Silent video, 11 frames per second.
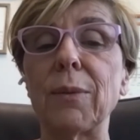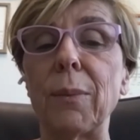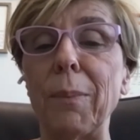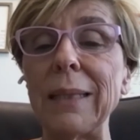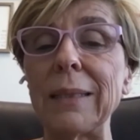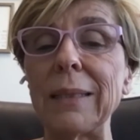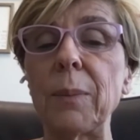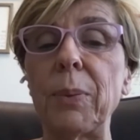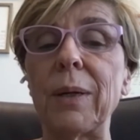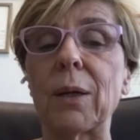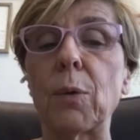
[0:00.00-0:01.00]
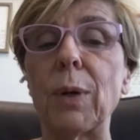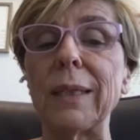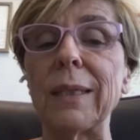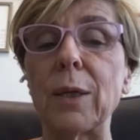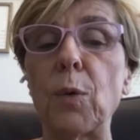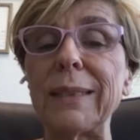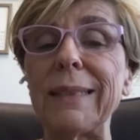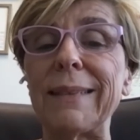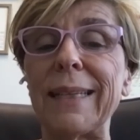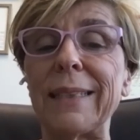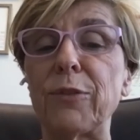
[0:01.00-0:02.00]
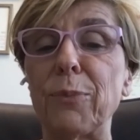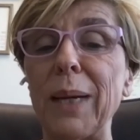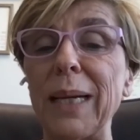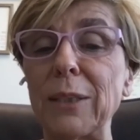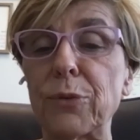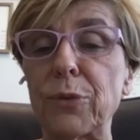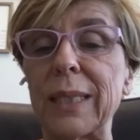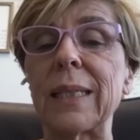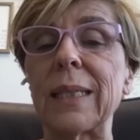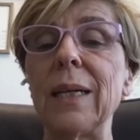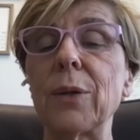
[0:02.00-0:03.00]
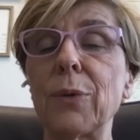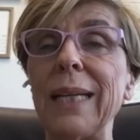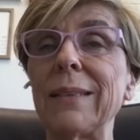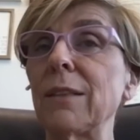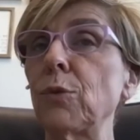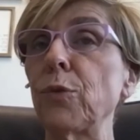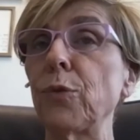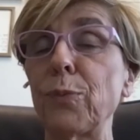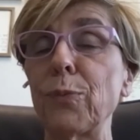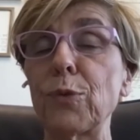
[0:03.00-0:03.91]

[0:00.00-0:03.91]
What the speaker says: multiple quantitative metrics related to